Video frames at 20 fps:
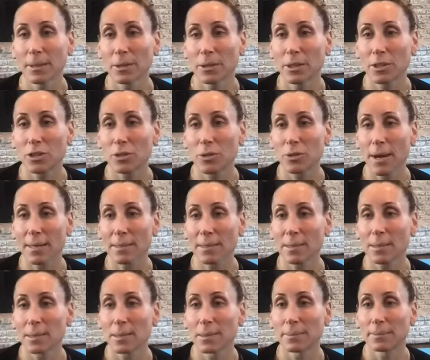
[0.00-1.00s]
Good,
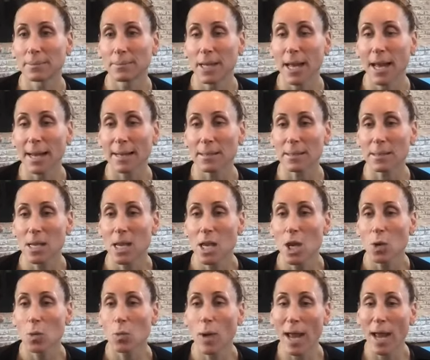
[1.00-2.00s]
Trace. Nice.
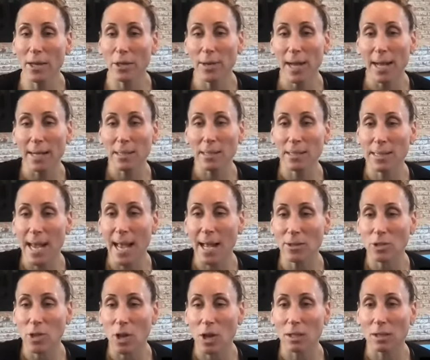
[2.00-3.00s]
When you get to
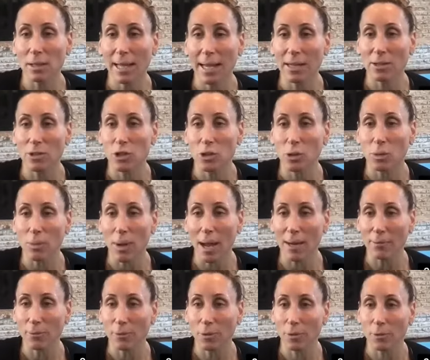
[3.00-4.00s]
down dog, land your
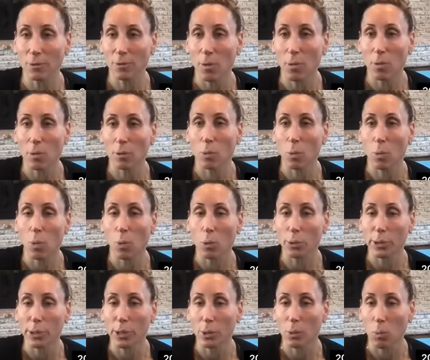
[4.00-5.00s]
right foot forward,
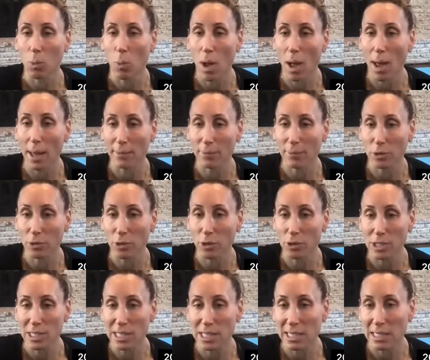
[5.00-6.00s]
warrior one. If you're
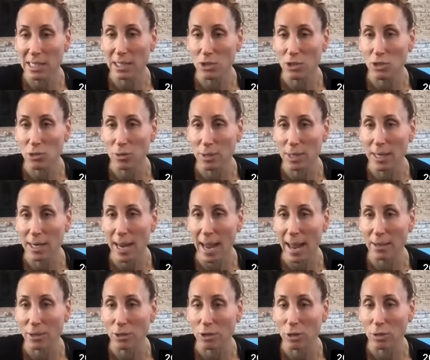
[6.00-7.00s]
nursing an injury
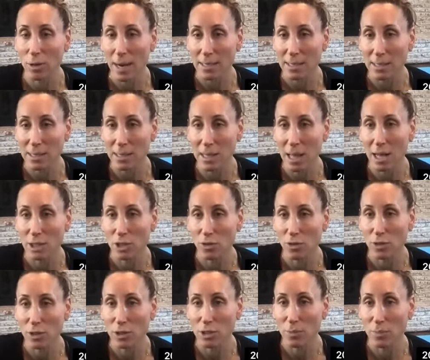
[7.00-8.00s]
and crescent lunge
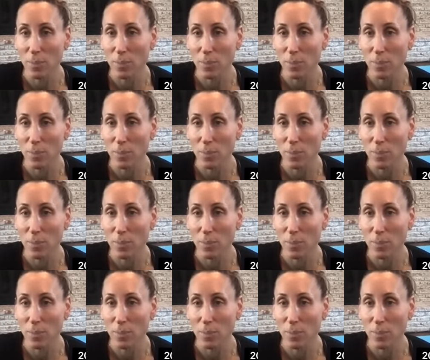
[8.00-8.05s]
feels